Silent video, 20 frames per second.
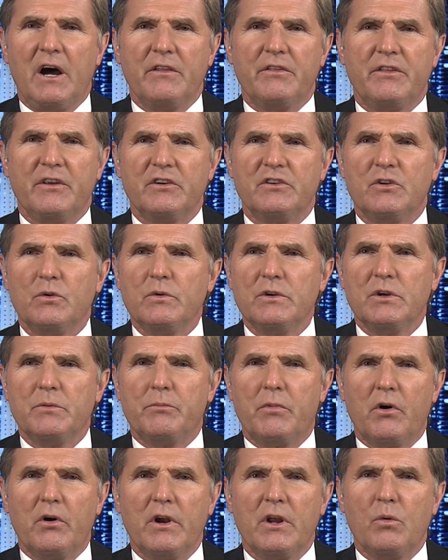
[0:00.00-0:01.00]
They're doing to
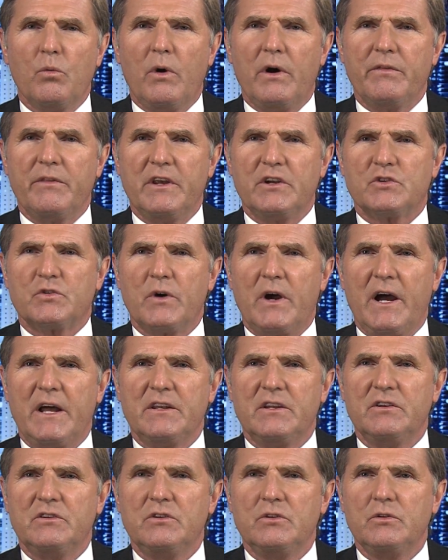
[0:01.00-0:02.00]
Bernie what they tried
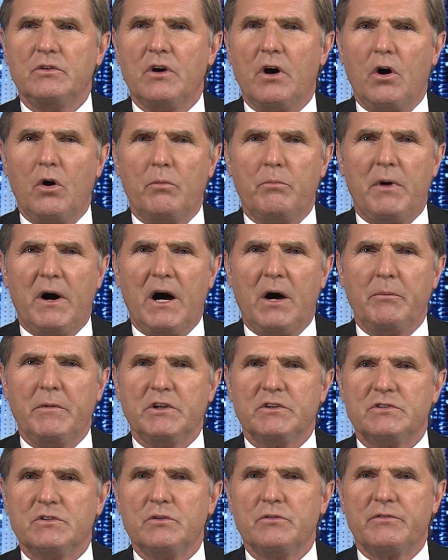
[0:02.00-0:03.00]
to do to Obama
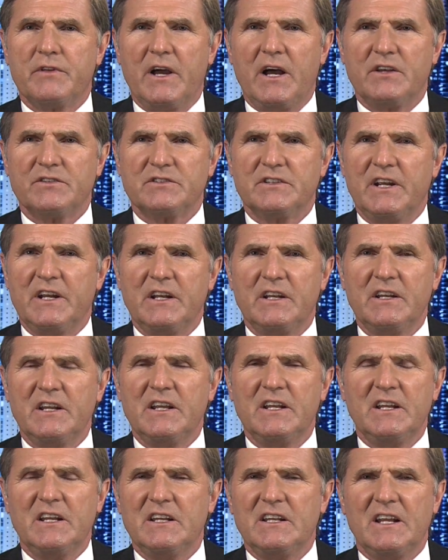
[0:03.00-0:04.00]
in 2008,
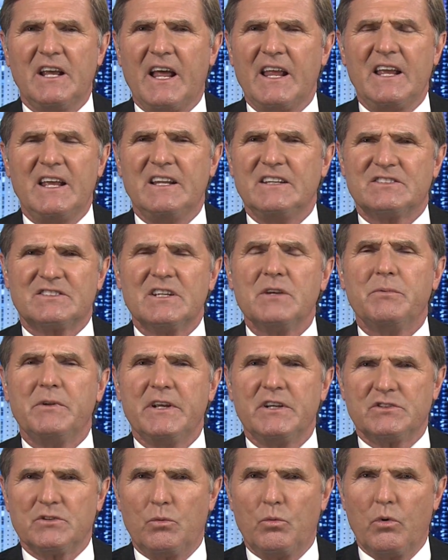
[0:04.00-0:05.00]
and it
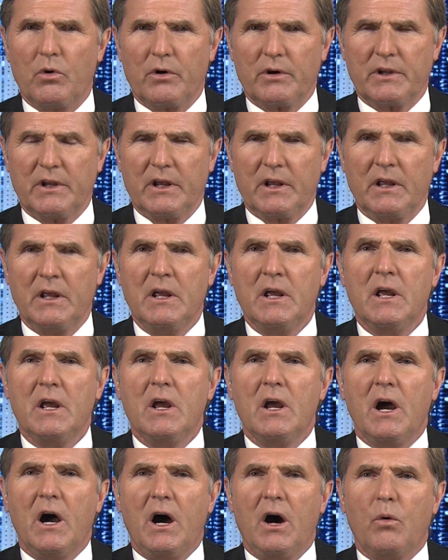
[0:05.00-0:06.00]
simply isn't working.
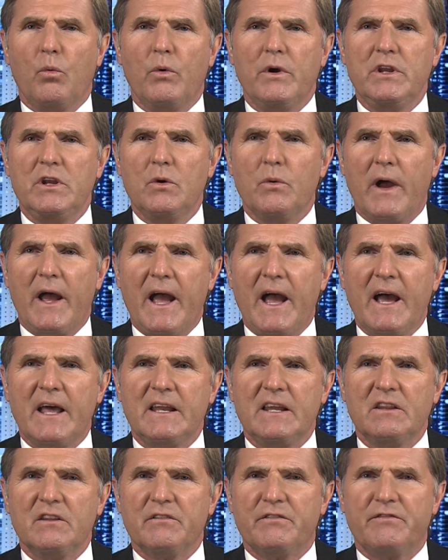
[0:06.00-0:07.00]
When you add
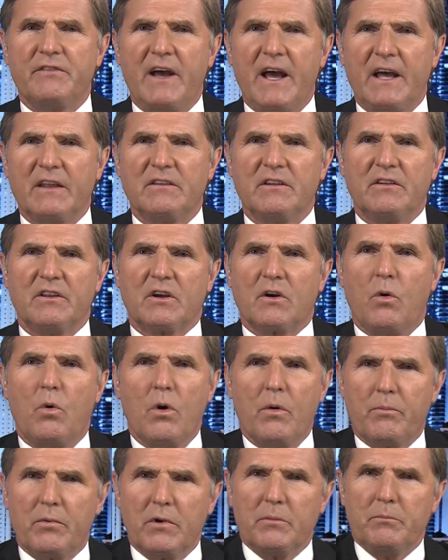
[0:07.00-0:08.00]
in the fact that the
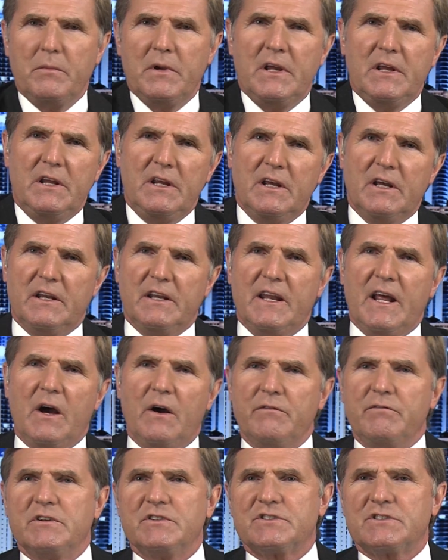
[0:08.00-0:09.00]
corporate media, and now
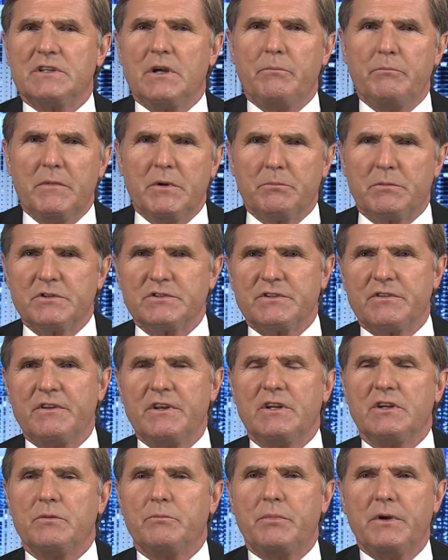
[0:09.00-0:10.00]
even some members of
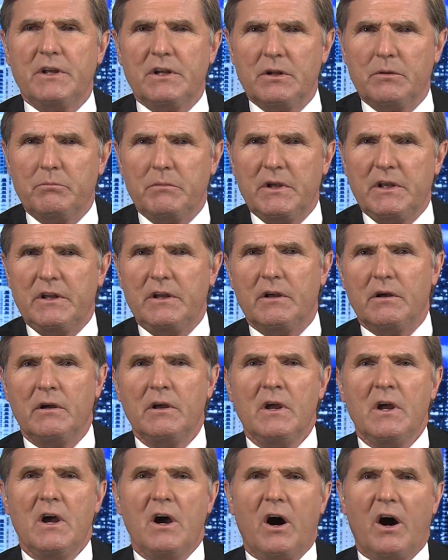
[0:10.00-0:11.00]
the independent media,
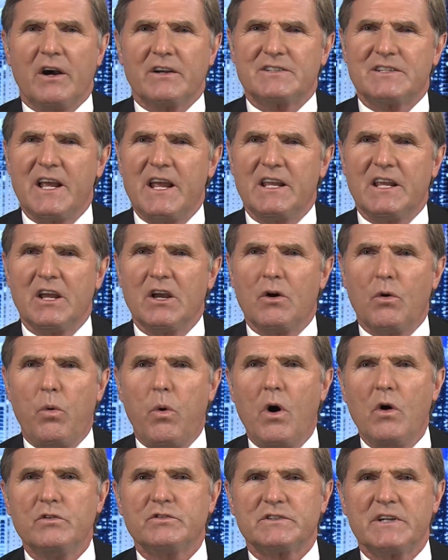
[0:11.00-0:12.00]
are taking
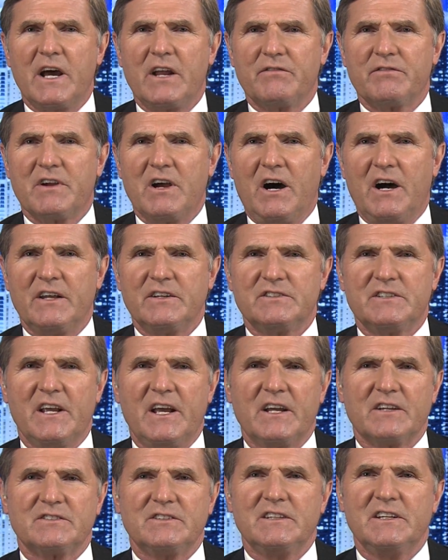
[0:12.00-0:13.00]
quotes out of
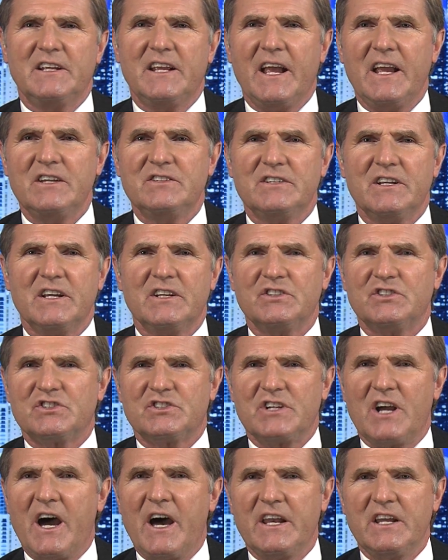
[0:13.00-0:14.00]
context, engaging in
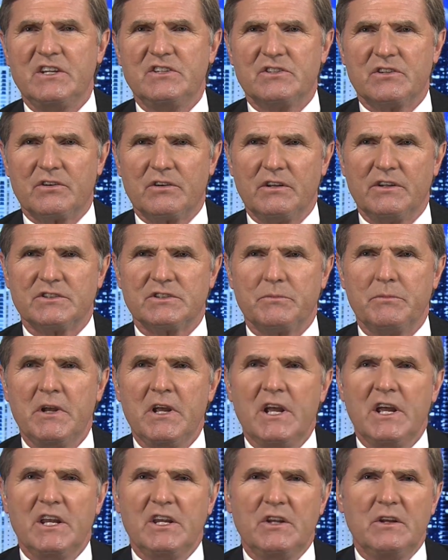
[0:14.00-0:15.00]
shoddy journalism,
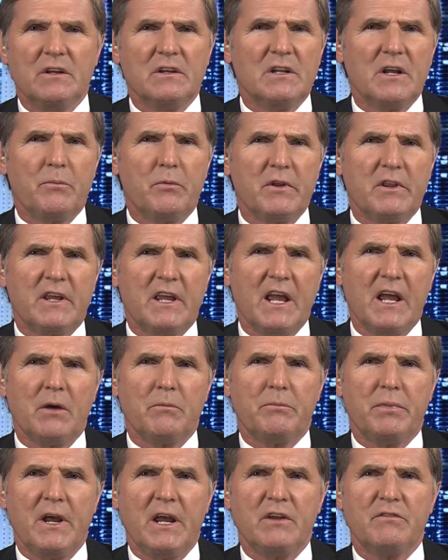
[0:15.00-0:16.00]
you end up with a
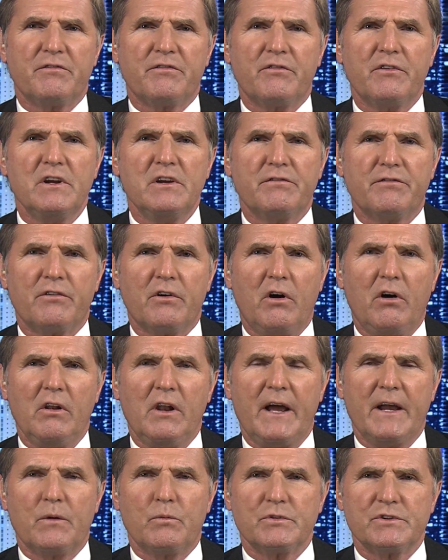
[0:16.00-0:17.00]
campaign free-for-all
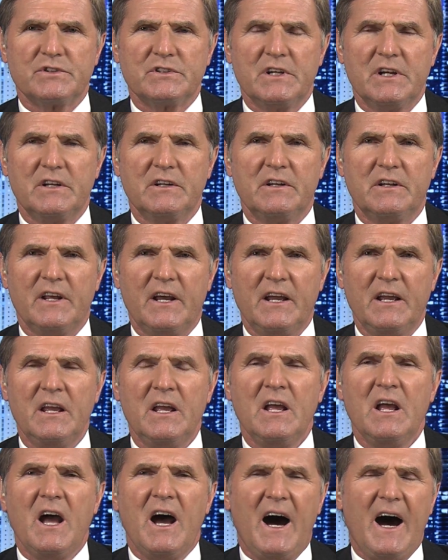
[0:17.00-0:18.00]
like we're seeing today.
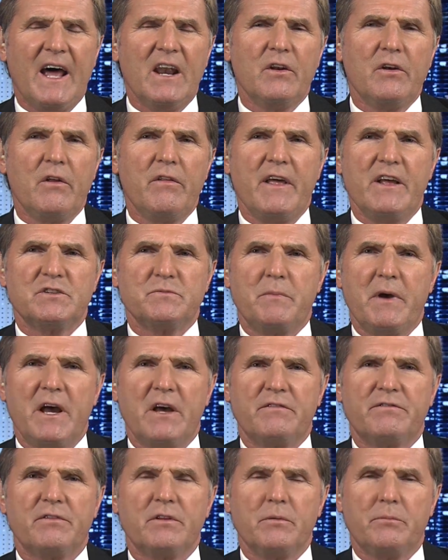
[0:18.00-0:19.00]
I don't know that's
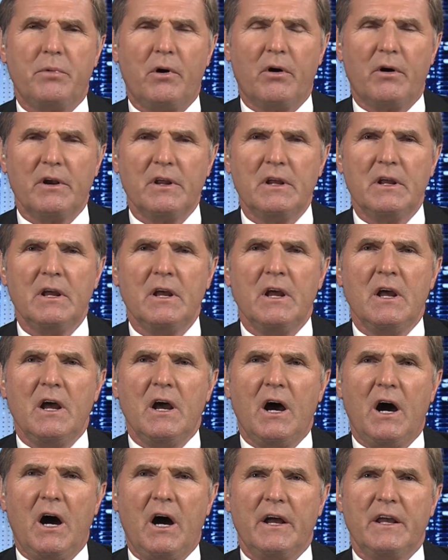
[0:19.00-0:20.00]
bad for the party.
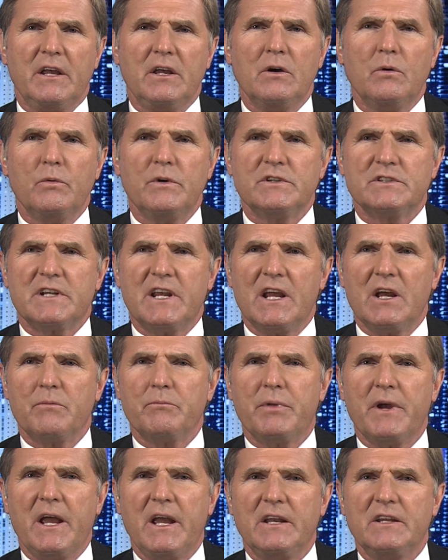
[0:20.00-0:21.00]
Hillary's
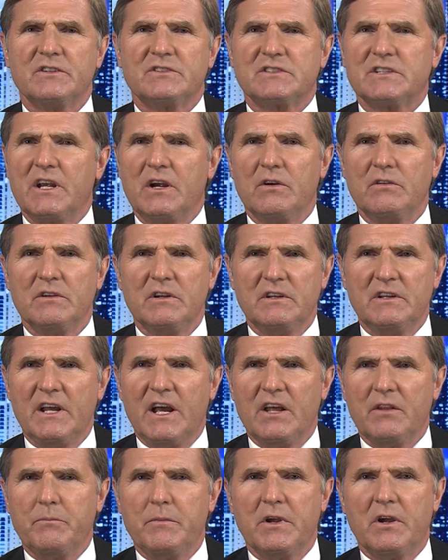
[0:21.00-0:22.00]
campaign is scared to
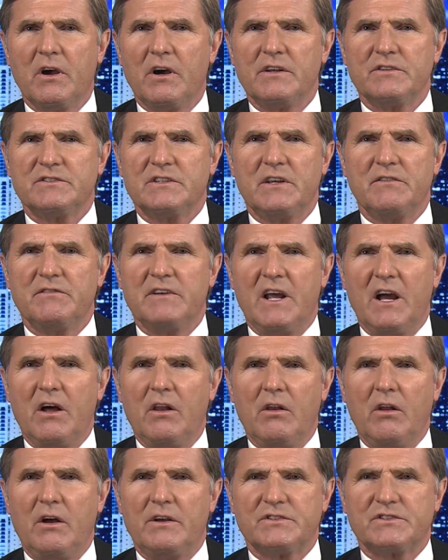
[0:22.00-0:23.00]
death because they've now
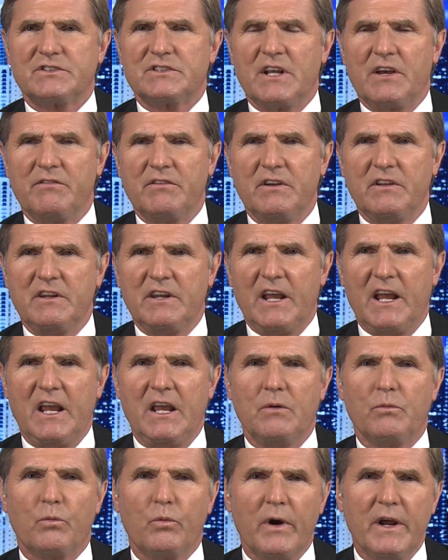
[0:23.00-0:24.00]
lost 7 of the
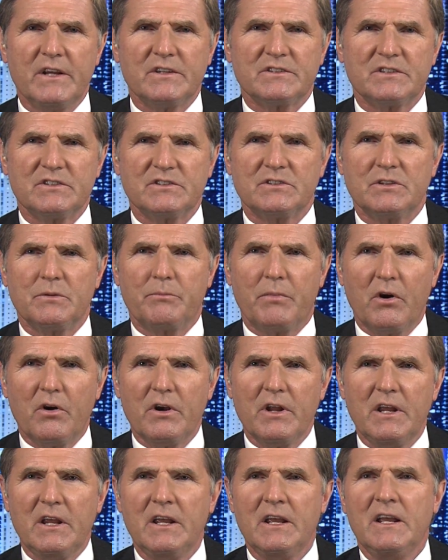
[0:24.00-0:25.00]
8 races to
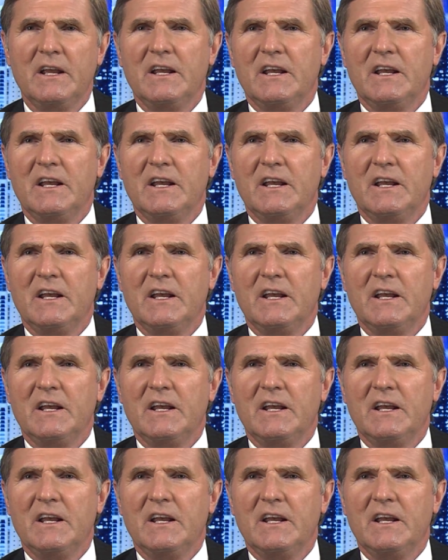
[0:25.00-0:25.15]
Bernie.